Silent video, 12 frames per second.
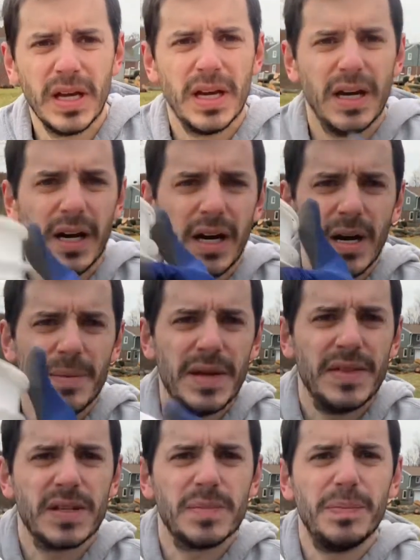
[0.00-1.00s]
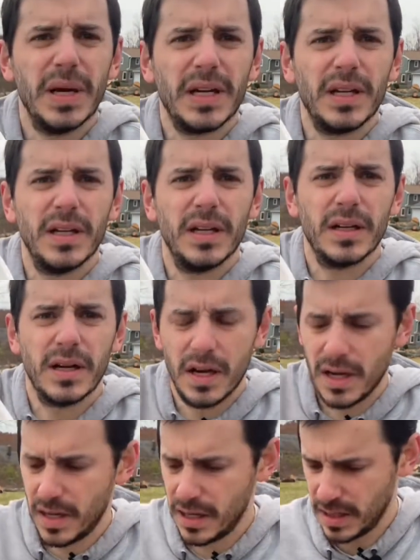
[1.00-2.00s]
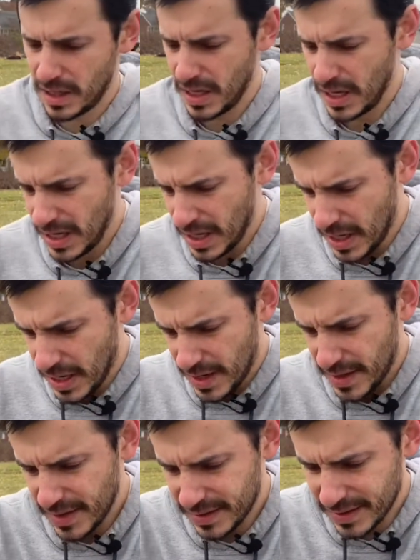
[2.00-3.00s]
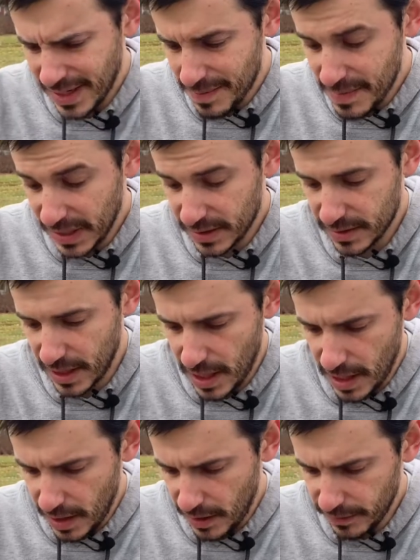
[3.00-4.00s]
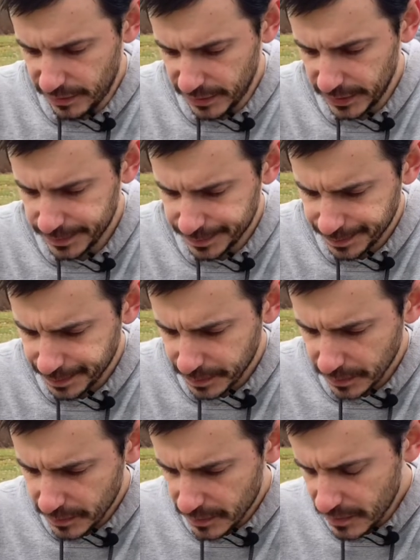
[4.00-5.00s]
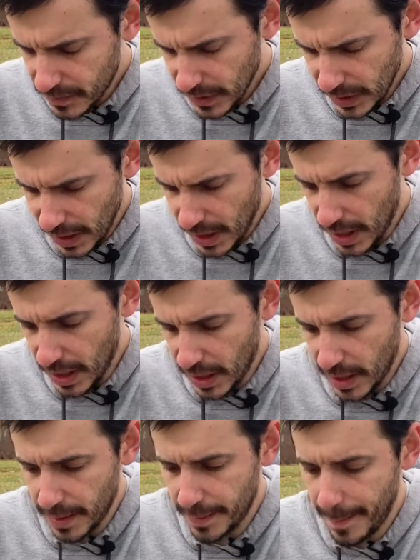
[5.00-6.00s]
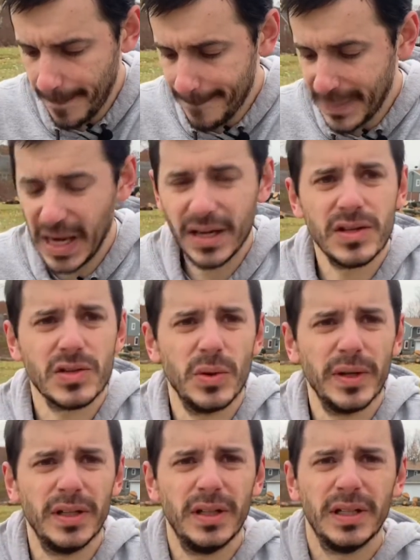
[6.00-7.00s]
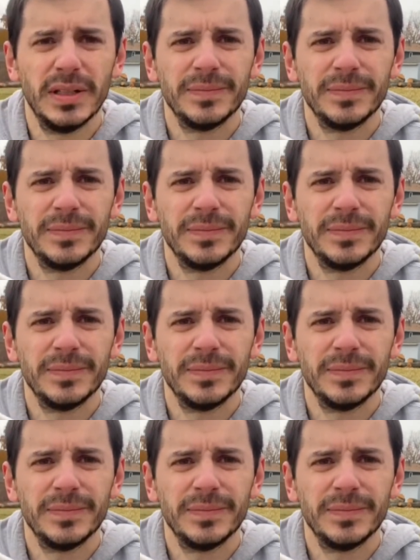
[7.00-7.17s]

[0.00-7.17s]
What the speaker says: in this bucket here. This is a mix of potting soil.